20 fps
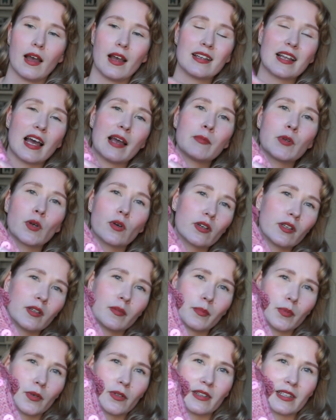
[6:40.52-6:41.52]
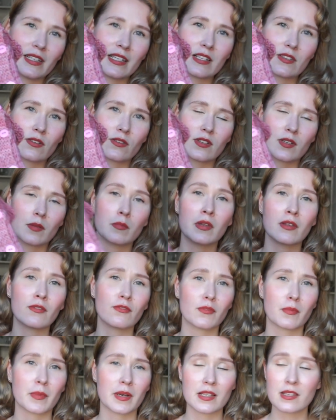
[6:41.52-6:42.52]
and I'm not going to put these on something
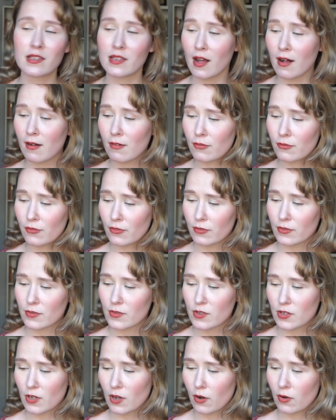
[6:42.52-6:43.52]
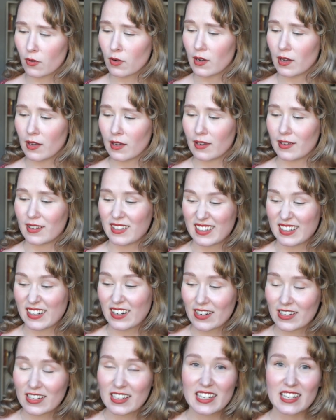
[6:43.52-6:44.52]
for myself, so it
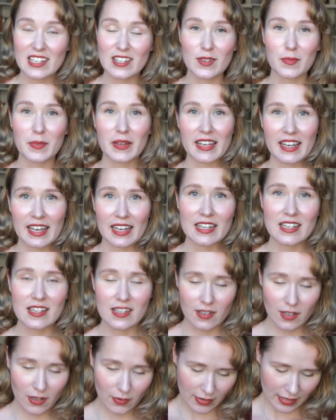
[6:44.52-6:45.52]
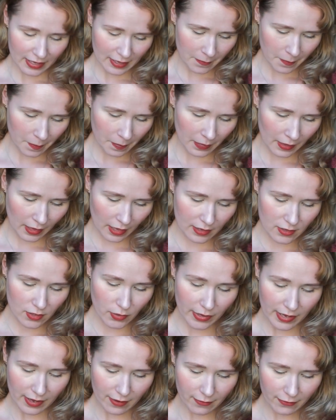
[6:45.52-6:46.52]
kind of needs to be kids clothing.
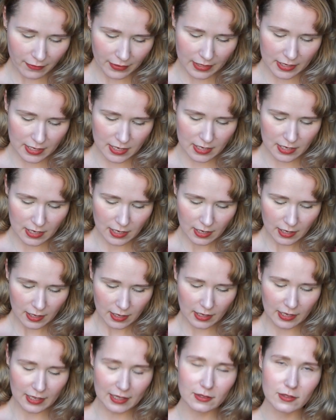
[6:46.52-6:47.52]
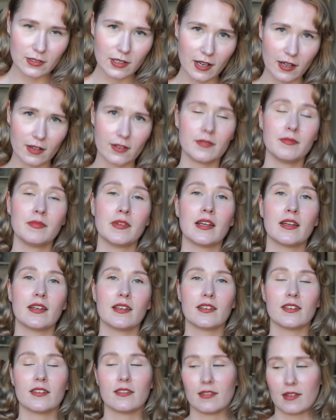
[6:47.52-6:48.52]
So if it's a little girl,
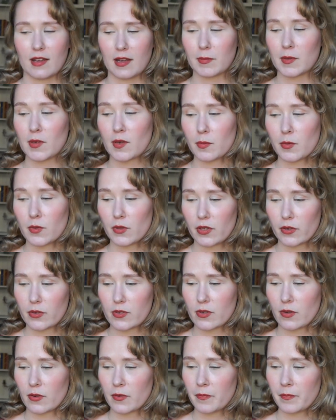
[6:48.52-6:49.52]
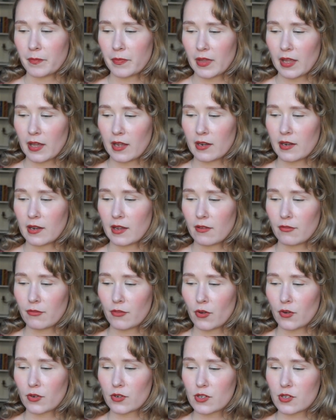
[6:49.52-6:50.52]
I'm going to put those on, and if
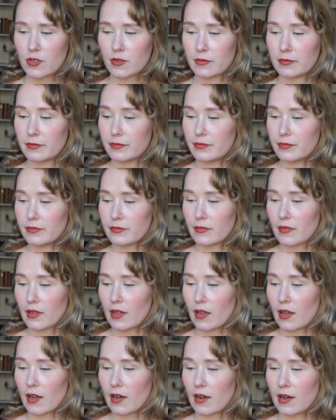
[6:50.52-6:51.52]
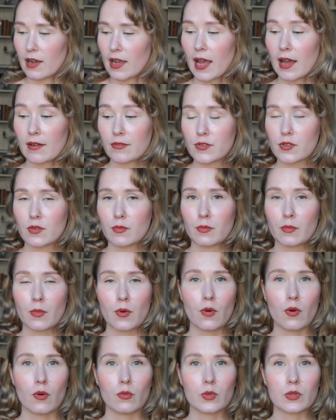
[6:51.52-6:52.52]
not, I have some
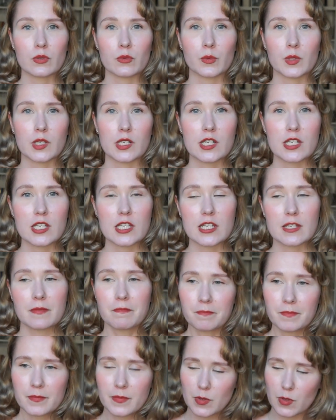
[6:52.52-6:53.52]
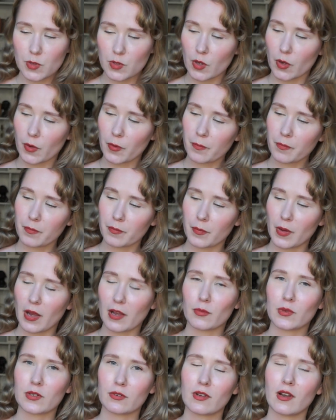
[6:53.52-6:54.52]
more wooden ones. So I
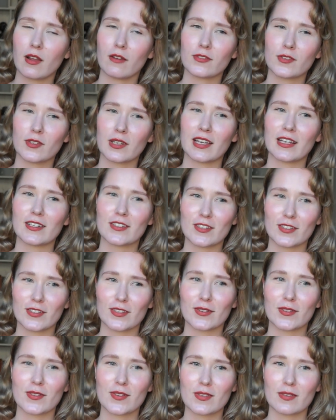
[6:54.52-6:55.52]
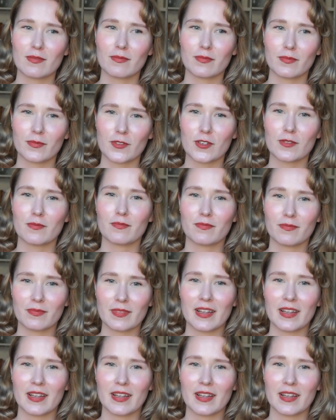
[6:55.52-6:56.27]
would love to get to use, just